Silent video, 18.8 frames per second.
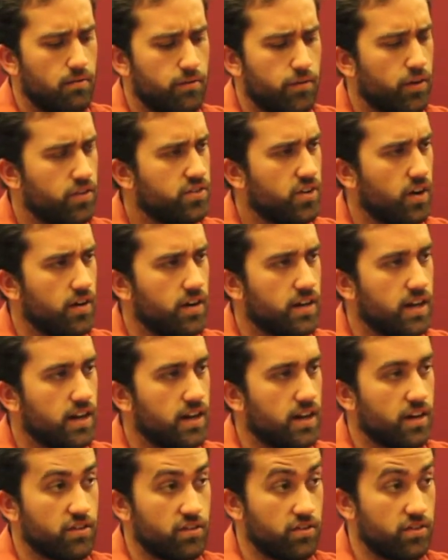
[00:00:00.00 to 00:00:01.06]
first started
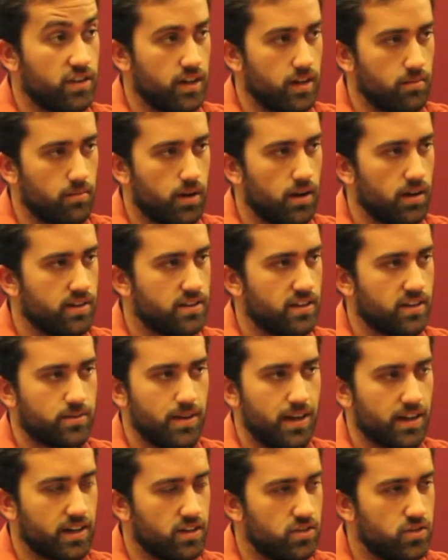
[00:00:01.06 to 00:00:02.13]
getting interested in politics
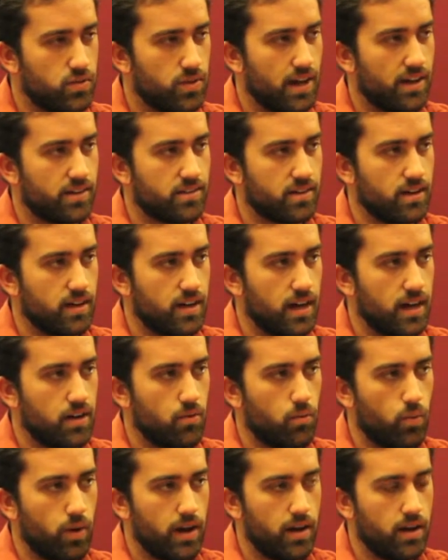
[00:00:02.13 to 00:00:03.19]
back in
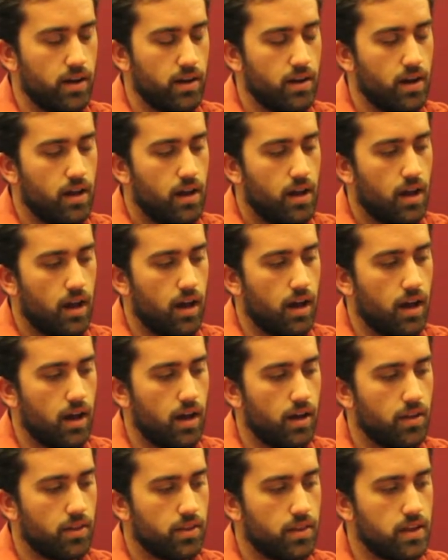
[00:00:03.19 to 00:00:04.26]
2008 when
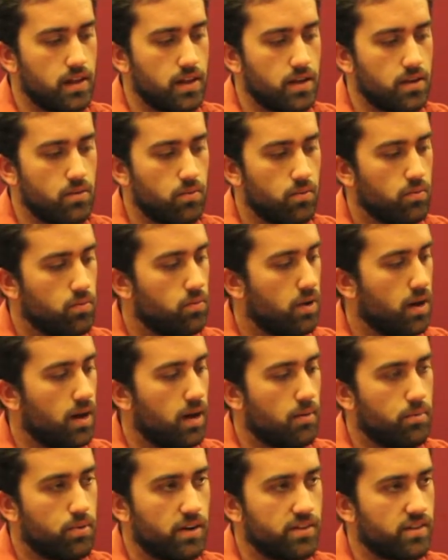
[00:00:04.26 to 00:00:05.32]
the
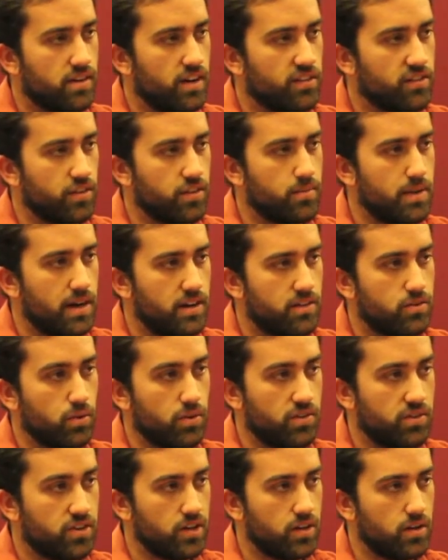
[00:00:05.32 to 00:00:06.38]
presidential debates
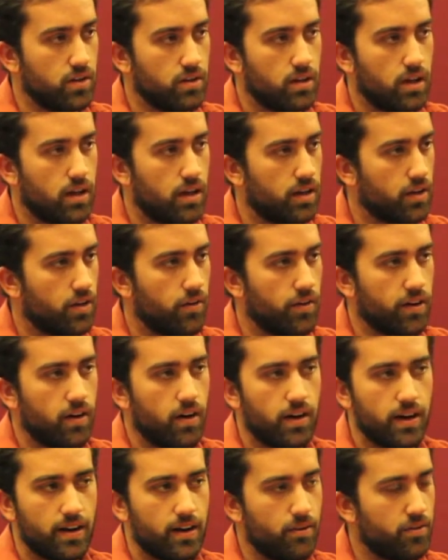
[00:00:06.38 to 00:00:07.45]
were still going
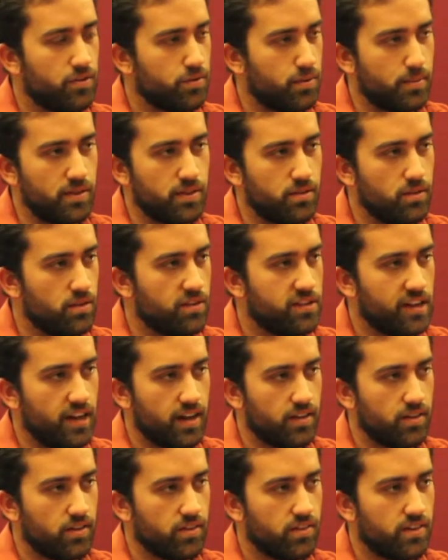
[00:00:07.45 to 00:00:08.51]
on, and I was flipping through the
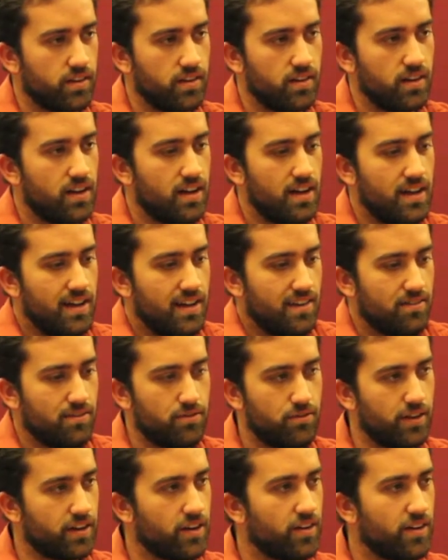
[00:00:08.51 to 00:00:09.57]
channels and
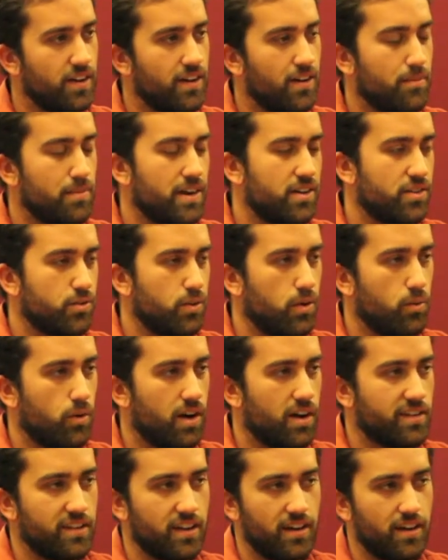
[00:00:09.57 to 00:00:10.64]
figured, might as well
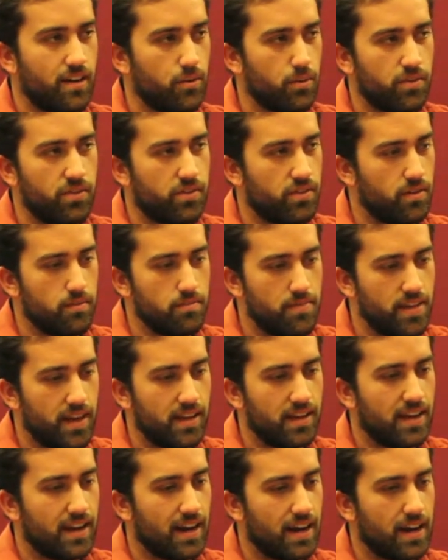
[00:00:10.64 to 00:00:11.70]
watch it. And it was
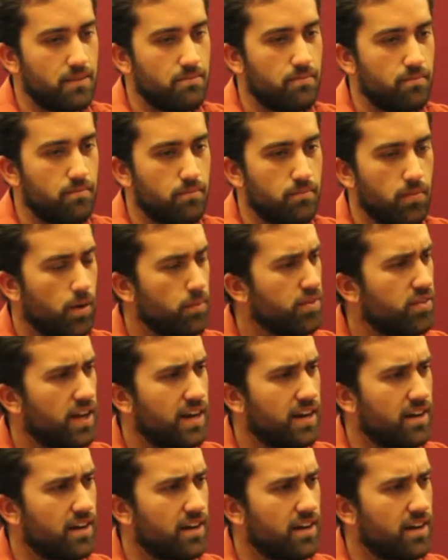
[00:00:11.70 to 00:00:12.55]
then that I almost